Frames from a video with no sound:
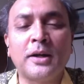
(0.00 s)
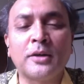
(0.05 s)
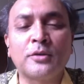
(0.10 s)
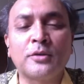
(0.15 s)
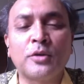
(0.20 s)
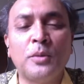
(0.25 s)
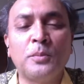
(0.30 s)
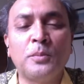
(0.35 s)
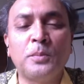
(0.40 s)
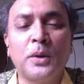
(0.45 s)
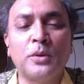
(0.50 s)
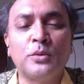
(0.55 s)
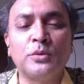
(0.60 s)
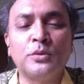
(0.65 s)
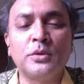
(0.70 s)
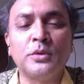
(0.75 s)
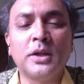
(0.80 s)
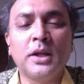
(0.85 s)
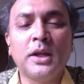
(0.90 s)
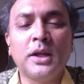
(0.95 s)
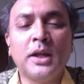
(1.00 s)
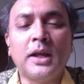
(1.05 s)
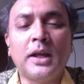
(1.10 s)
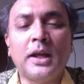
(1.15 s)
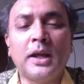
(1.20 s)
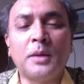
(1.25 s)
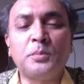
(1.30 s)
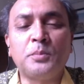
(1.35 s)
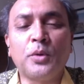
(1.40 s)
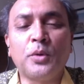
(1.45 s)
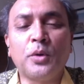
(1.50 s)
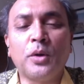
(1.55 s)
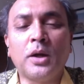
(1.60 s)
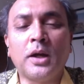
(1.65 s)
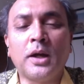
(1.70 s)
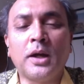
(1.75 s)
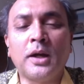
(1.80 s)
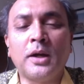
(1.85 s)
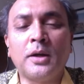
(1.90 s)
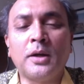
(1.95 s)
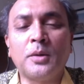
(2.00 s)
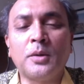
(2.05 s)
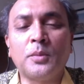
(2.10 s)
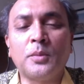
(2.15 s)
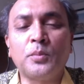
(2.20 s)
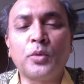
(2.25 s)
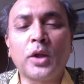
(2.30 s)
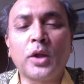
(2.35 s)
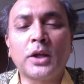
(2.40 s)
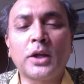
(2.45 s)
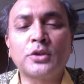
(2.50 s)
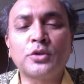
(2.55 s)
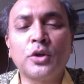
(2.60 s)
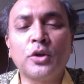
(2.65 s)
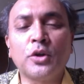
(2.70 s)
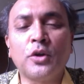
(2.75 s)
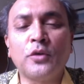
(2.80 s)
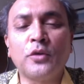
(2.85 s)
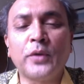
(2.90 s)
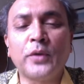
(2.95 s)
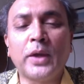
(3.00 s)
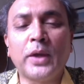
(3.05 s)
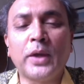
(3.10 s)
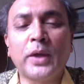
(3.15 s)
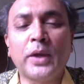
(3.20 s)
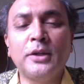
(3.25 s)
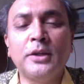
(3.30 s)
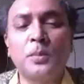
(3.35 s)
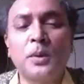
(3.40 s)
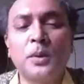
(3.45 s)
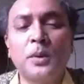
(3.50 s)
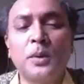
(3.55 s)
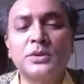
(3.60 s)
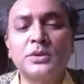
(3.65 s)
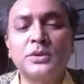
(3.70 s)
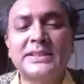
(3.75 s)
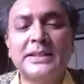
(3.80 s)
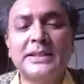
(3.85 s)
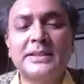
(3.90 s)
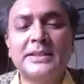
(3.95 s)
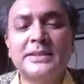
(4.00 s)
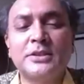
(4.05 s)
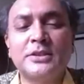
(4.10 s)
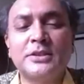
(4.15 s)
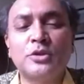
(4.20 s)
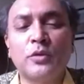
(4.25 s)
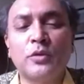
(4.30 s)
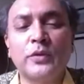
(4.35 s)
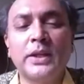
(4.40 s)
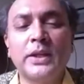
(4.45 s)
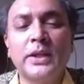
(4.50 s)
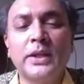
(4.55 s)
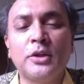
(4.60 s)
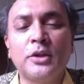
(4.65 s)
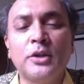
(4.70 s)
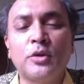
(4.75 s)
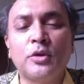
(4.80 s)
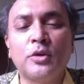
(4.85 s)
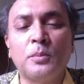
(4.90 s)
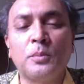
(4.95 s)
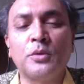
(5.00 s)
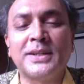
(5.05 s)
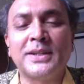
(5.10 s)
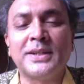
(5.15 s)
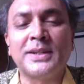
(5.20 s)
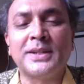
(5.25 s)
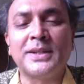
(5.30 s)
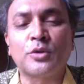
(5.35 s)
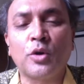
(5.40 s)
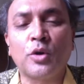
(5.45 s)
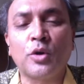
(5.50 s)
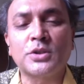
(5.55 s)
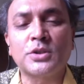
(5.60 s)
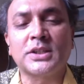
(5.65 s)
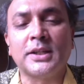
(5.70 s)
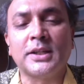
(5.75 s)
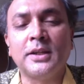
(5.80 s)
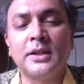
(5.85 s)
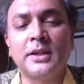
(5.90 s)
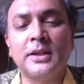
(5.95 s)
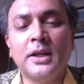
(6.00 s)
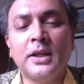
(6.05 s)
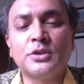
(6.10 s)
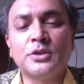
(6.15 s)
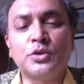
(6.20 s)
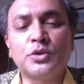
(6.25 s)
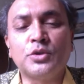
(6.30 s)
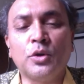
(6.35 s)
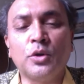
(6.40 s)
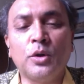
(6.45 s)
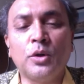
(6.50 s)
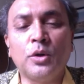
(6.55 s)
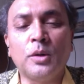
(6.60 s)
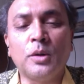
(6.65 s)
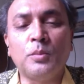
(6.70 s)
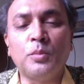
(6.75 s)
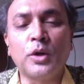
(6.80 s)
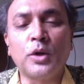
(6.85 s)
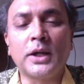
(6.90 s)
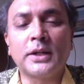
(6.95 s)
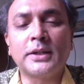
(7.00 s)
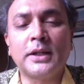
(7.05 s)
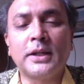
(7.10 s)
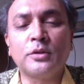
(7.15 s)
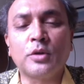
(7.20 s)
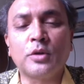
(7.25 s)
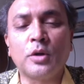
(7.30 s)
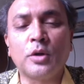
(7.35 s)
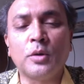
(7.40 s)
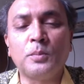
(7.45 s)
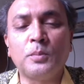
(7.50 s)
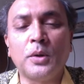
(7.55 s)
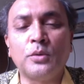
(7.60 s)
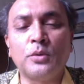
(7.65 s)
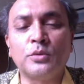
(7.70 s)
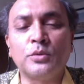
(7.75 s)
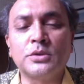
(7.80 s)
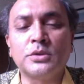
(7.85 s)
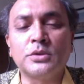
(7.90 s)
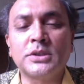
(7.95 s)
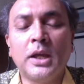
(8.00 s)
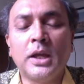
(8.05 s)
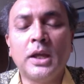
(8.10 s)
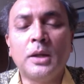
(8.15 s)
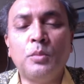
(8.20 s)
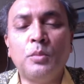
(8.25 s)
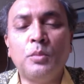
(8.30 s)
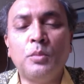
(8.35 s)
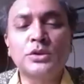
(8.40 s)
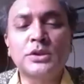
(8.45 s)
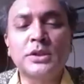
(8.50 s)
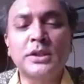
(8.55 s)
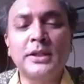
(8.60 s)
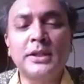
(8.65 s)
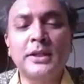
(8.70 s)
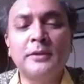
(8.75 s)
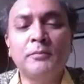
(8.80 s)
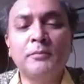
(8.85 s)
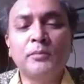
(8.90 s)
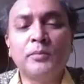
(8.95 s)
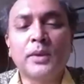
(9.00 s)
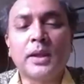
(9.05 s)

compound, pro production of any compound, synthesis of any compound is costly. So volatile compounds mostly